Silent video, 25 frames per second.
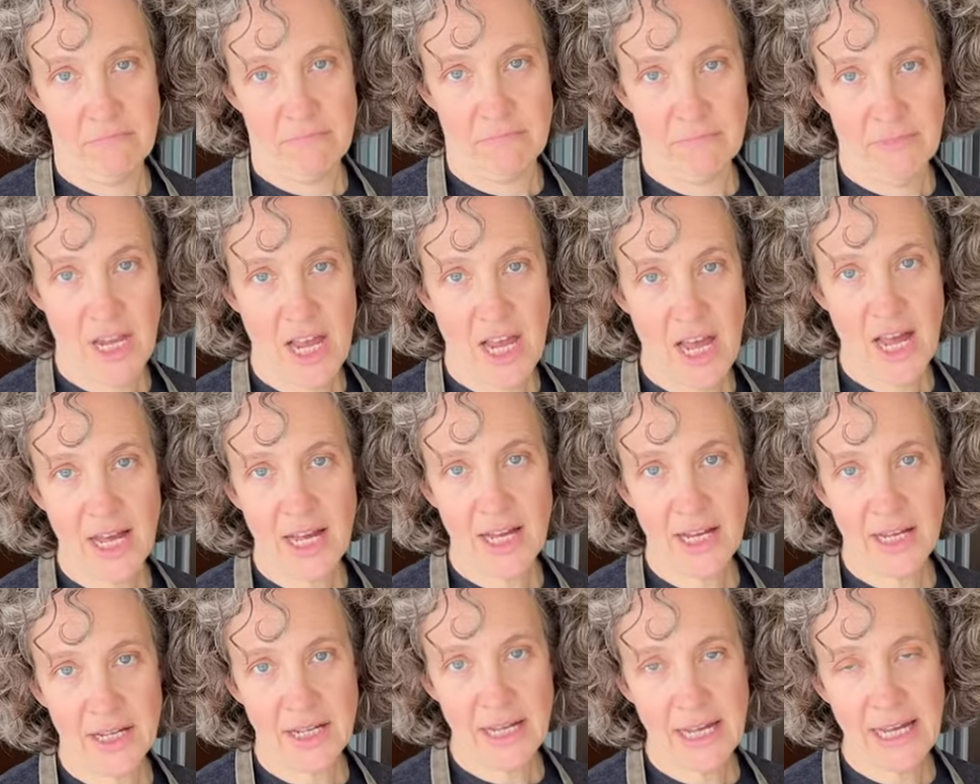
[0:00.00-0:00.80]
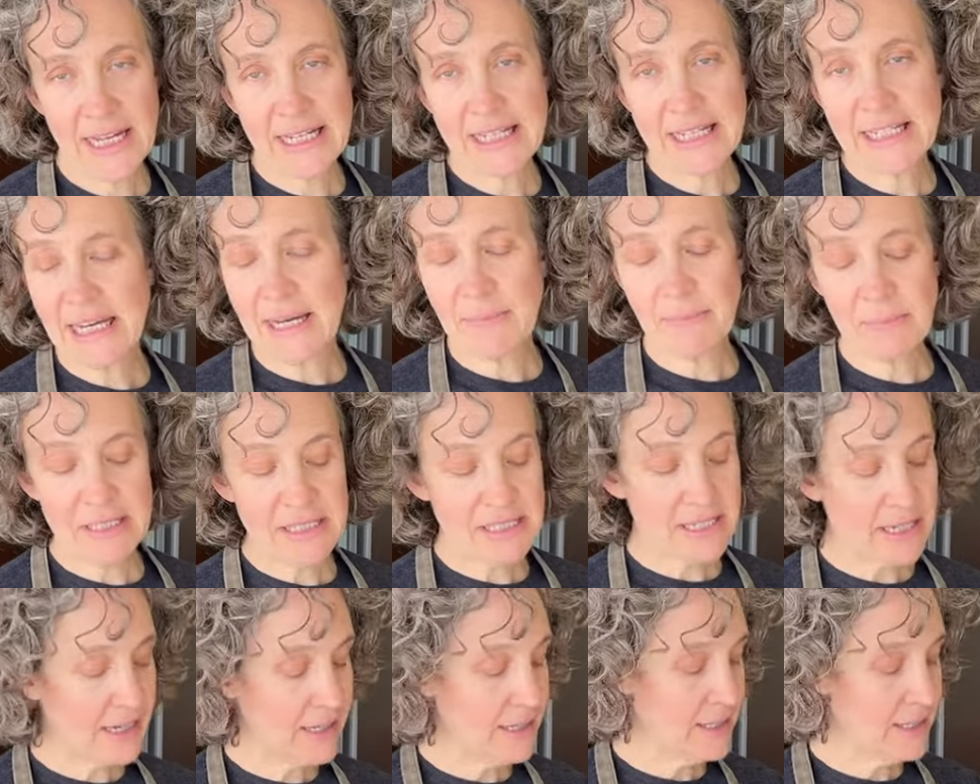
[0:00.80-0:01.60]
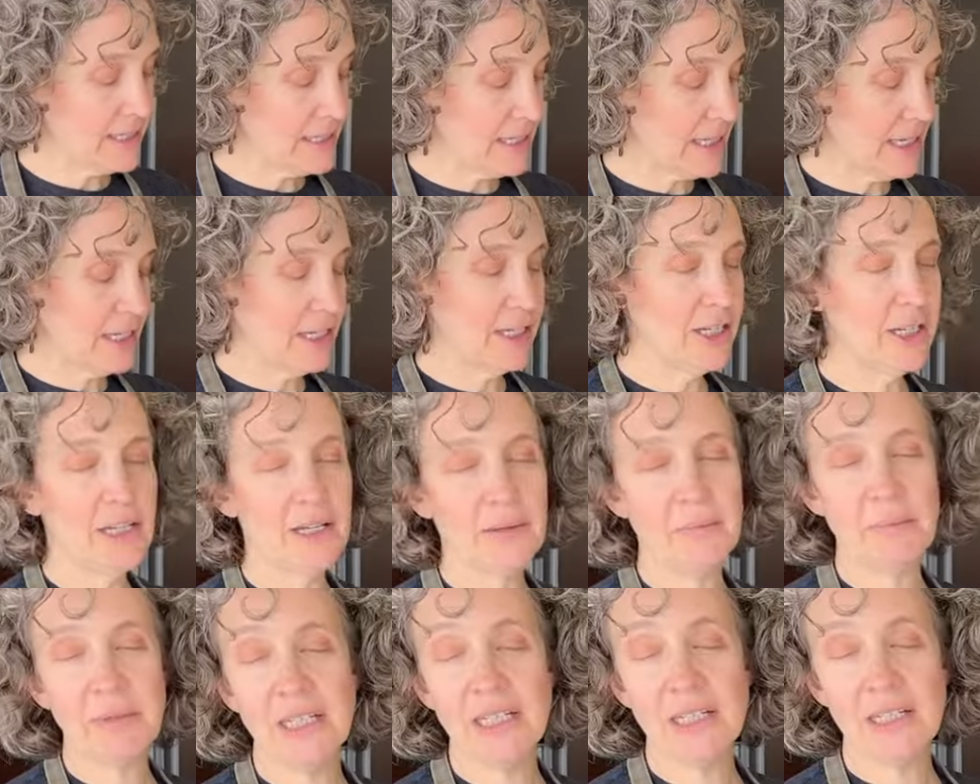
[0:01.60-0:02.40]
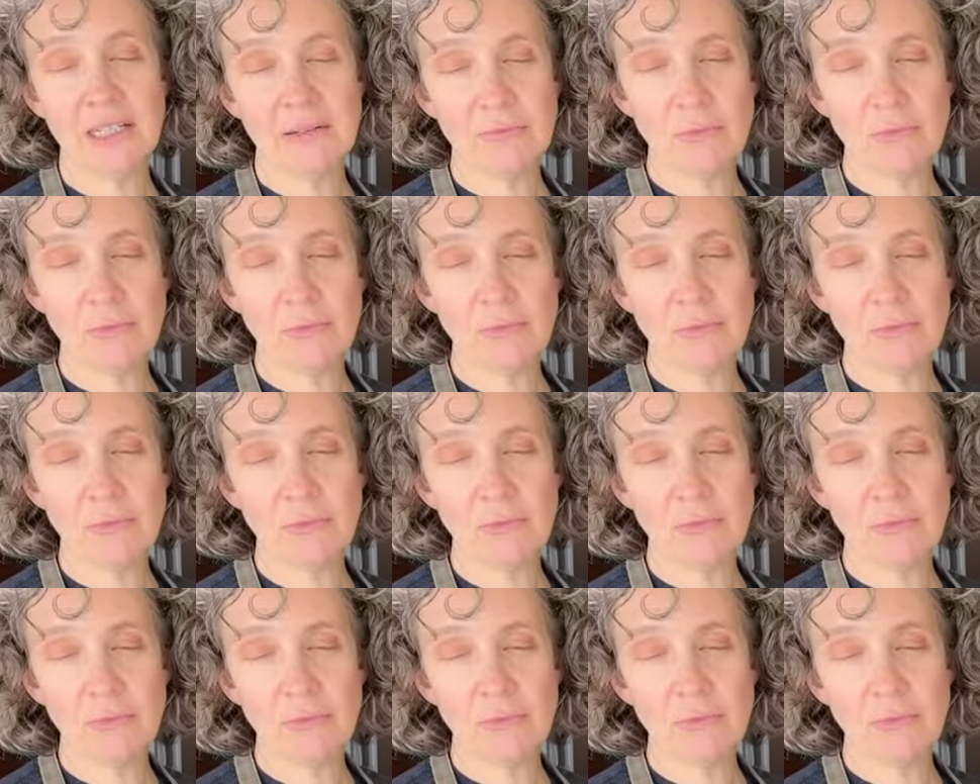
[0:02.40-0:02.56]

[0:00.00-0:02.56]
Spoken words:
yeah, and besides, I mean,